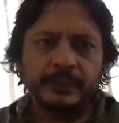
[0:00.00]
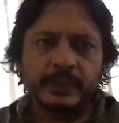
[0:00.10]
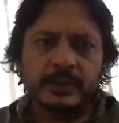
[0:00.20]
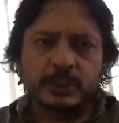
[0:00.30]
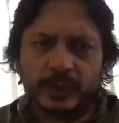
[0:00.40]

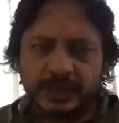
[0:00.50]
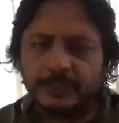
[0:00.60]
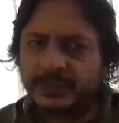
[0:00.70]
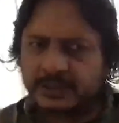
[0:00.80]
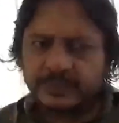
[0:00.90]
So eighty
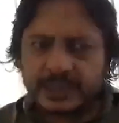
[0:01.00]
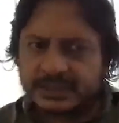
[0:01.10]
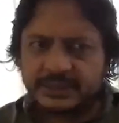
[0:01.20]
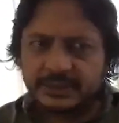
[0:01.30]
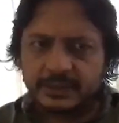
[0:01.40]
percent of the
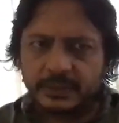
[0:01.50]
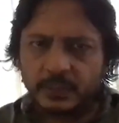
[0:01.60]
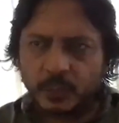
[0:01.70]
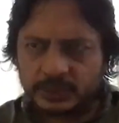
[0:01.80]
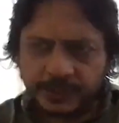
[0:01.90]
season
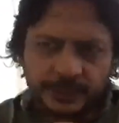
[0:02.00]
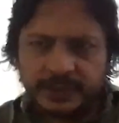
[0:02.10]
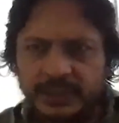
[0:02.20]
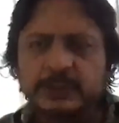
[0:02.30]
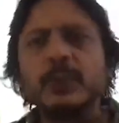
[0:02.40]
was between
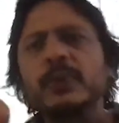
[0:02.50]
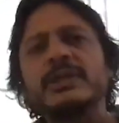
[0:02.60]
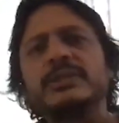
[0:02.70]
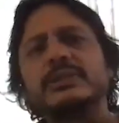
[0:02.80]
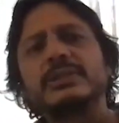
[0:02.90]
these two
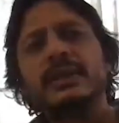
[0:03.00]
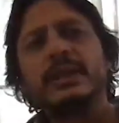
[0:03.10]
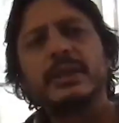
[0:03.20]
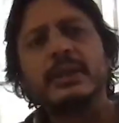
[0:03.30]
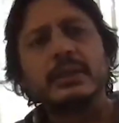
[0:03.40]
locations.
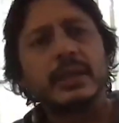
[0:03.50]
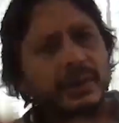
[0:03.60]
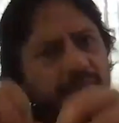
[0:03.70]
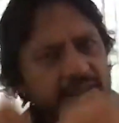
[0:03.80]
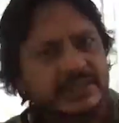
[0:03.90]
Now
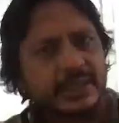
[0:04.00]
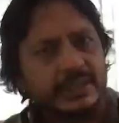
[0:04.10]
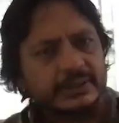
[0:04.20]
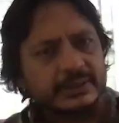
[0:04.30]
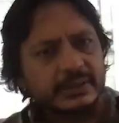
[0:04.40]
in this
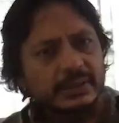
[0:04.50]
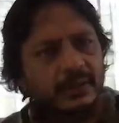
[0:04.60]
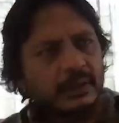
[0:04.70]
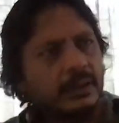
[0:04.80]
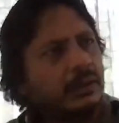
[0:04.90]
case,
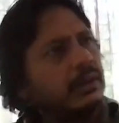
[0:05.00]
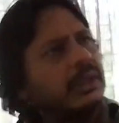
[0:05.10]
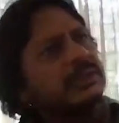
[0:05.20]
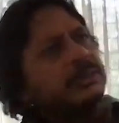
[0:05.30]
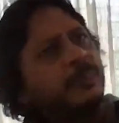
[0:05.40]

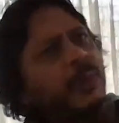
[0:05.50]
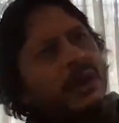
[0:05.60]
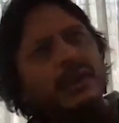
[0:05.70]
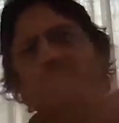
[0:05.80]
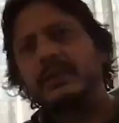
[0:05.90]
it's
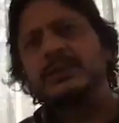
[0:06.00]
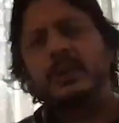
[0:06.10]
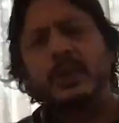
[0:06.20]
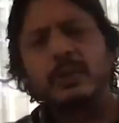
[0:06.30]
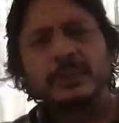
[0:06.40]
sprawling. It's
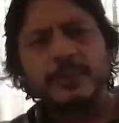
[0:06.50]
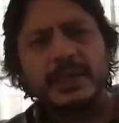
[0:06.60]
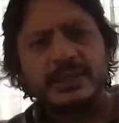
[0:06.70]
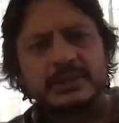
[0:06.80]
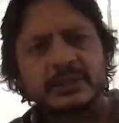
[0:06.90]
all over the
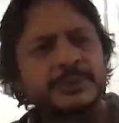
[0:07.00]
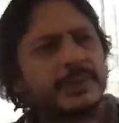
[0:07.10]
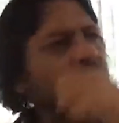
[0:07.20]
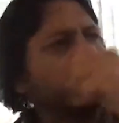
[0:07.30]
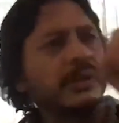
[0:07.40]
place. It's
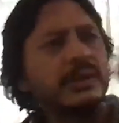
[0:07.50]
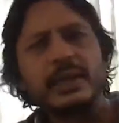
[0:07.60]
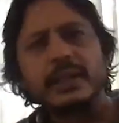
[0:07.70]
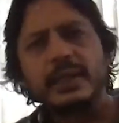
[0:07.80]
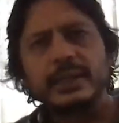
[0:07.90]
been shot in
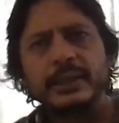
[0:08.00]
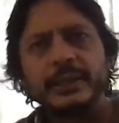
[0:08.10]
Delhi,